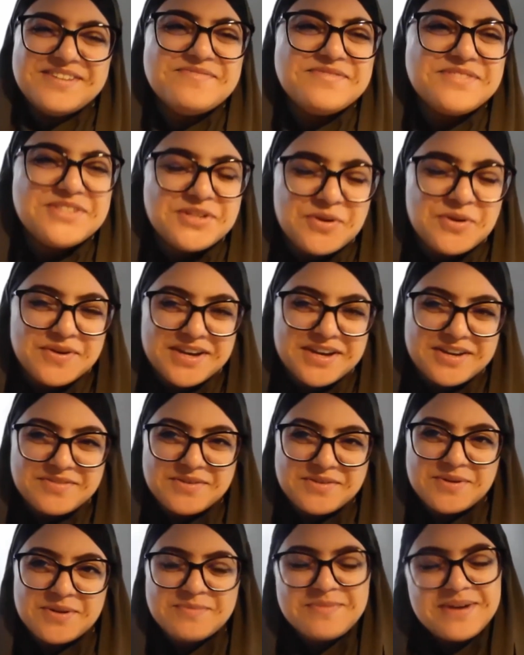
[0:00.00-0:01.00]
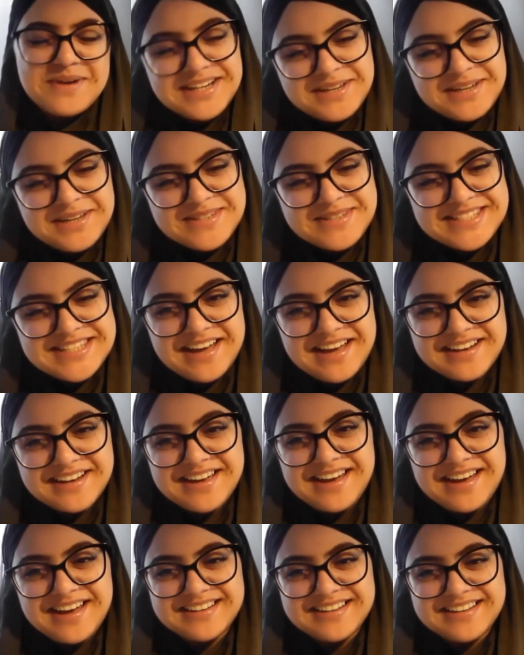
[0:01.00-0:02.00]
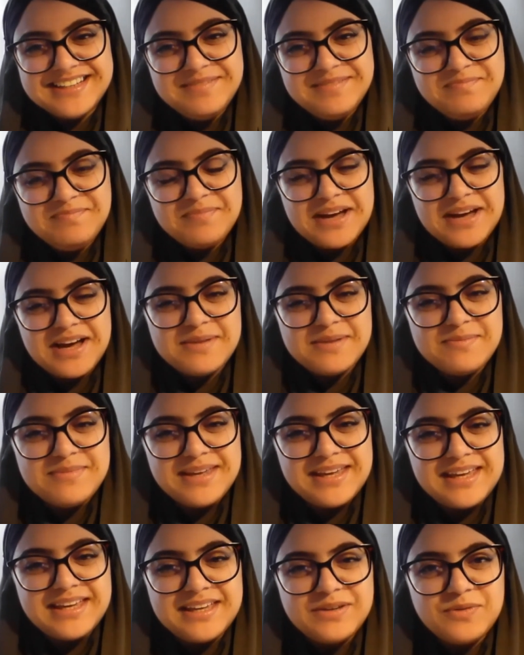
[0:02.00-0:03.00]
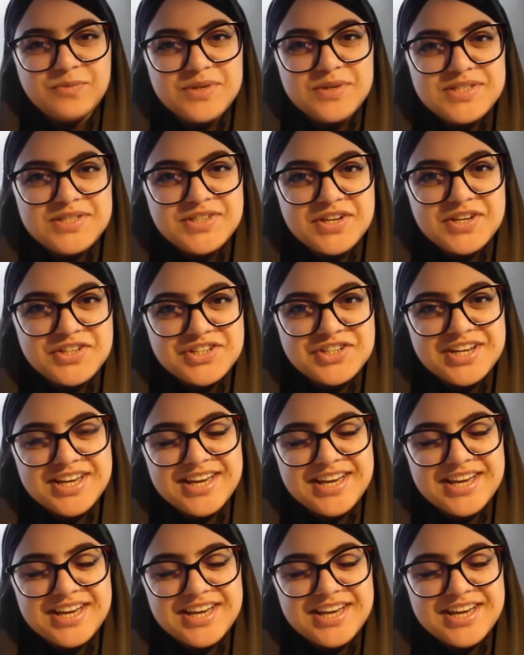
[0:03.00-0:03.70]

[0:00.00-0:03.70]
So everyone, my name is Hager. I'm a researcher